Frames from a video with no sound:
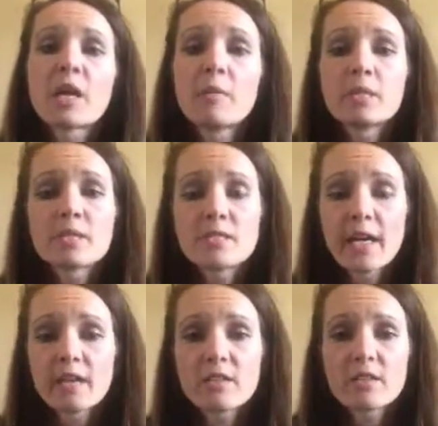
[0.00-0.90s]
I'm
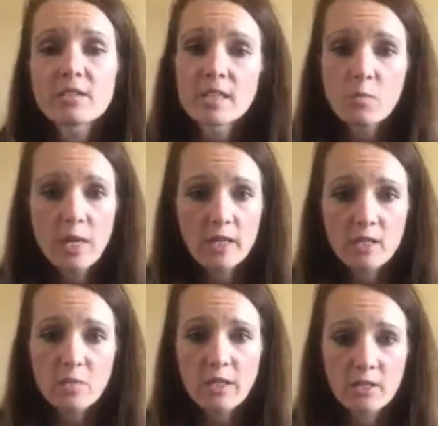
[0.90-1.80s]
exactly the same weight
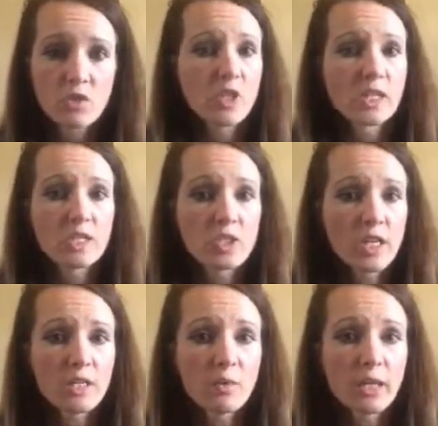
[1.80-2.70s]
as when I started in
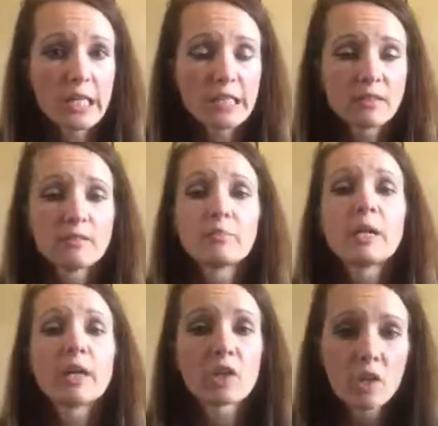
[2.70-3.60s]
January, but
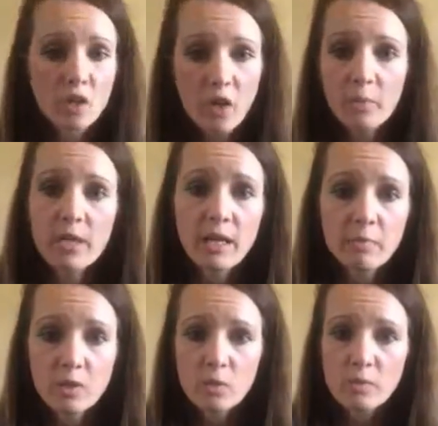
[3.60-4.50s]
I could not be
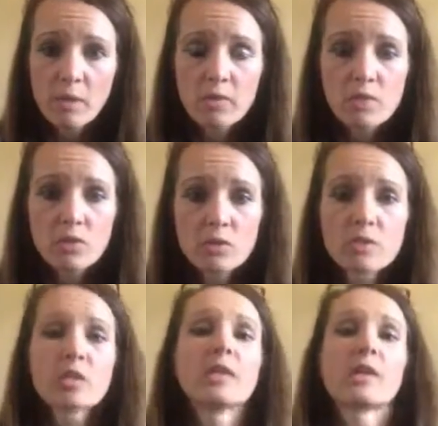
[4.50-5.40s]
happier with my
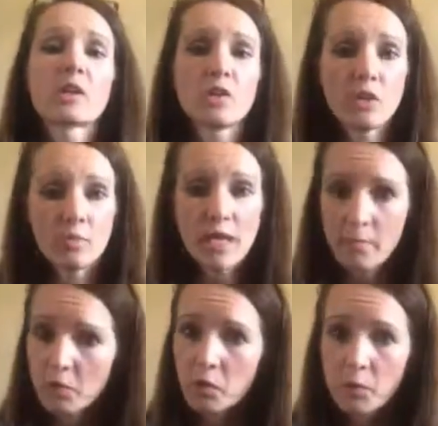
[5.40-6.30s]
results, and I could not be
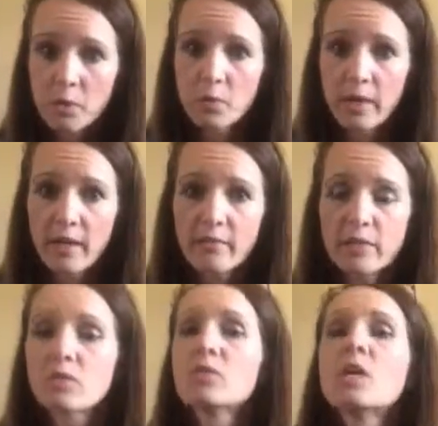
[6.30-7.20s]
happier with the way I
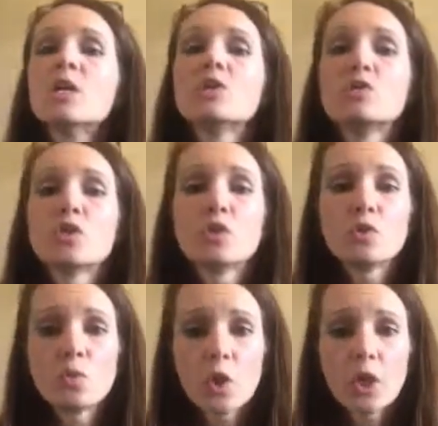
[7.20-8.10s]
feel.
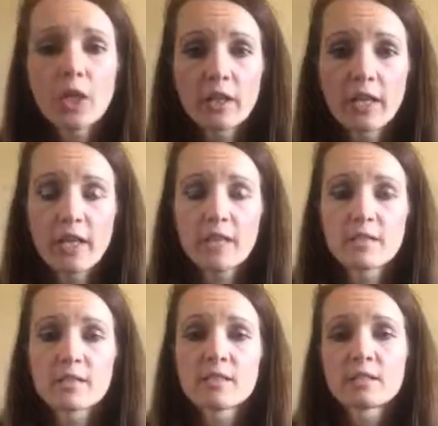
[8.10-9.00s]
Do not
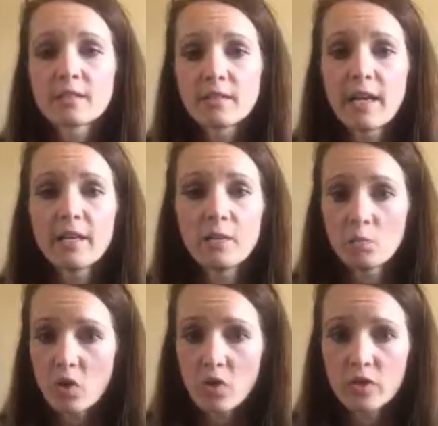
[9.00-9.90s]
let that
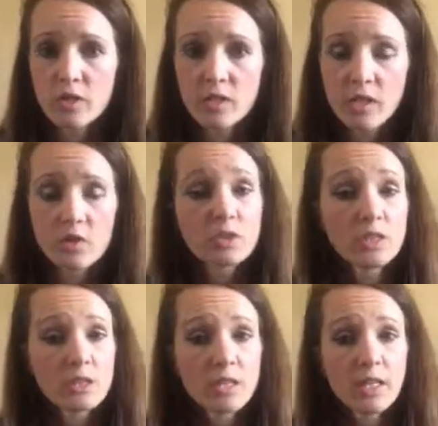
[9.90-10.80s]
number on the scale
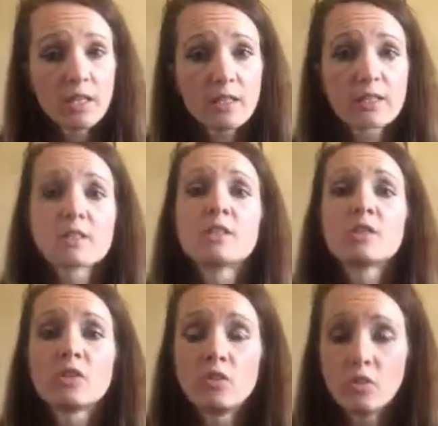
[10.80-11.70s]
dictate
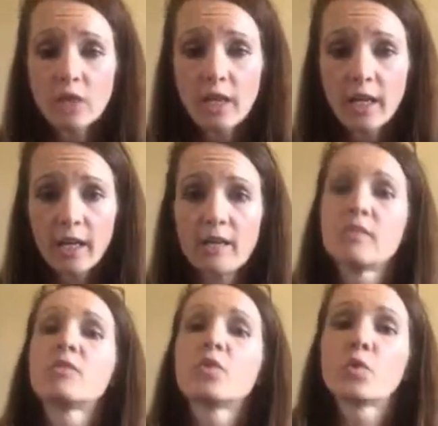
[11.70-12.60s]
your day
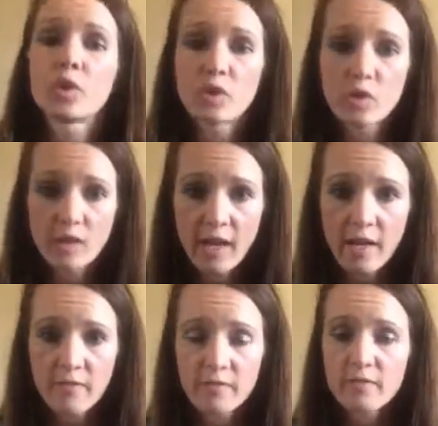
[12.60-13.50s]
or your
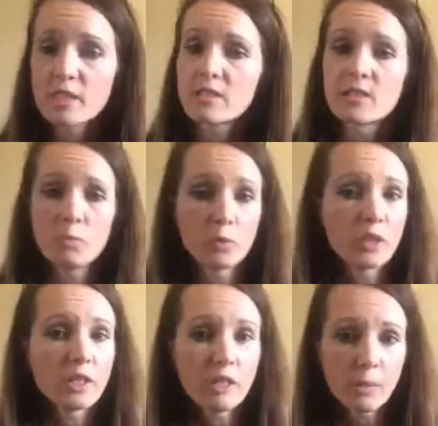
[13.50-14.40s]
life. It's
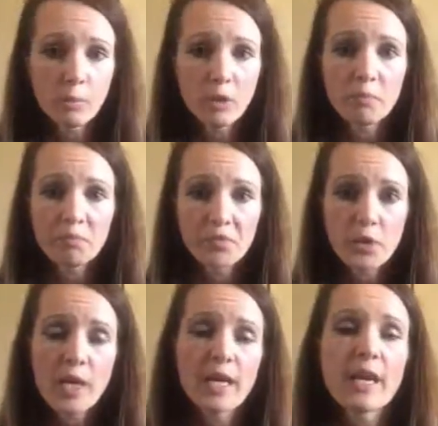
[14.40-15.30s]
simply a number,
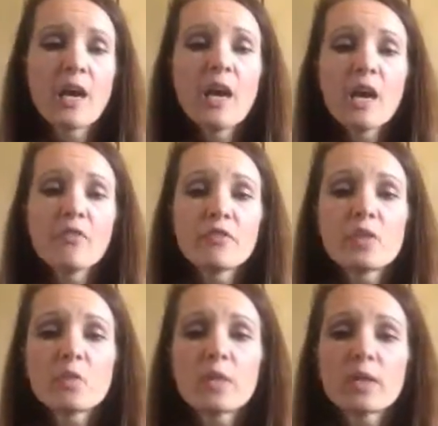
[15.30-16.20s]
okay? A
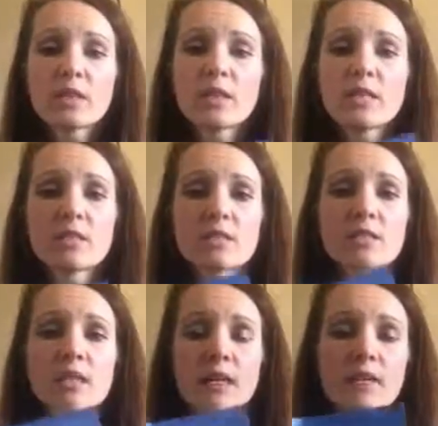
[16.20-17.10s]
few quick
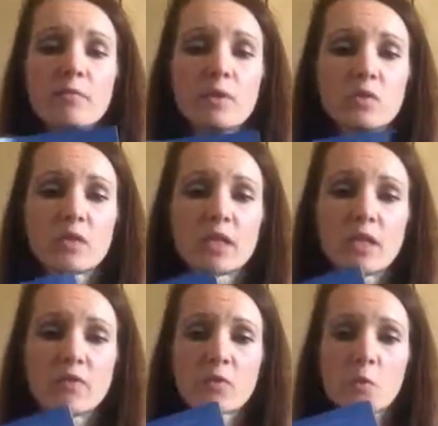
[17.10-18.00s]
things. I have been
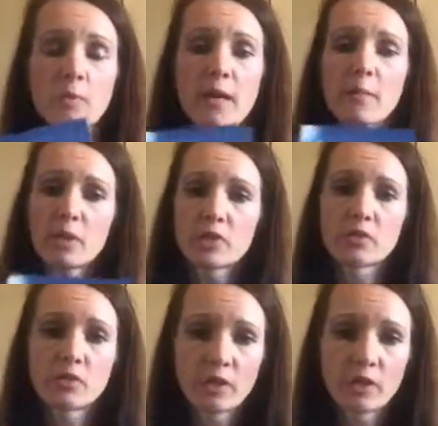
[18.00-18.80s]
reading for my personal